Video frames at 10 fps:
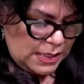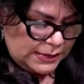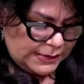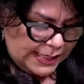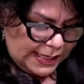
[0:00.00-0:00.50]

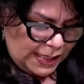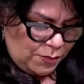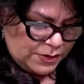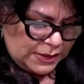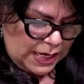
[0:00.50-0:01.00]
The second
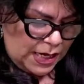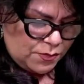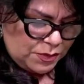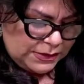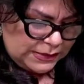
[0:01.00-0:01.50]
one that had
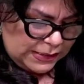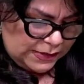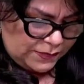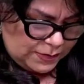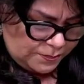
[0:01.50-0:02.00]

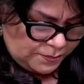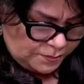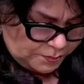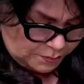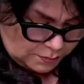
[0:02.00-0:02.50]
received
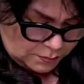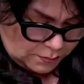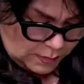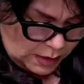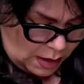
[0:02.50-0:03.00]

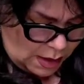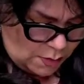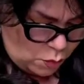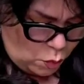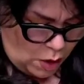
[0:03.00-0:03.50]
uh,
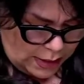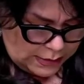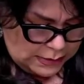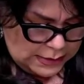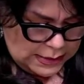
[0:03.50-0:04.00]

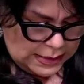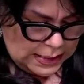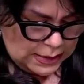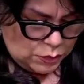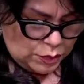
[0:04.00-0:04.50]
one,
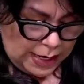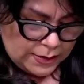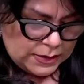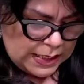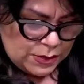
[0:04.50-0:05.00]
who had,
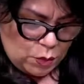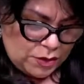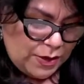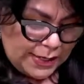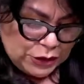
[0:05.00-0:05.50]
and the one
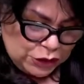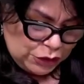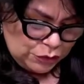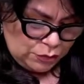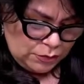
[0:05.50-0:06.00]
who had
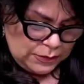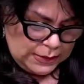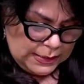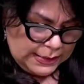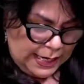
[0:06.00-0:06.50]
two,
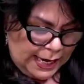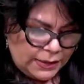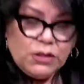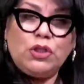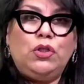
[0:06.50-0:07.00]

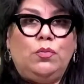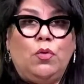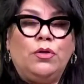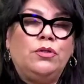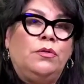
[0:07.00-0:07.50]
gained two
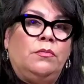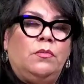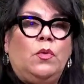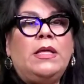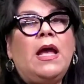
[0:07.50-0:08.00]
more. So the
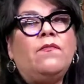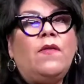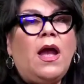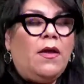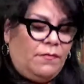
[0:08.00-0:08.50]
one that had
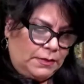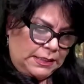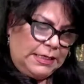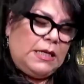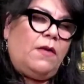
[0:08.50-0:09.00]
five,
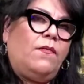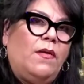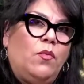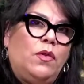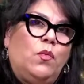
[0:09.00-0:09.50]
he got five
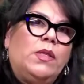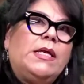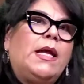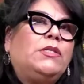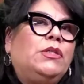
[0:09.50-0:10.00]
more. The one that
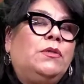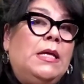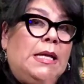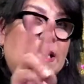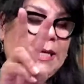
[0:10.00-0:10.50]
got two,
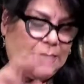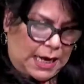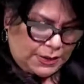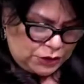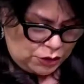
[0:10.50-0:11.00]
he
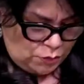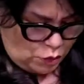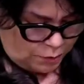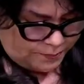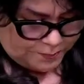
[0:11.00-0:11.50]
got two
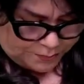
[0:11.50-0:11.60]
more.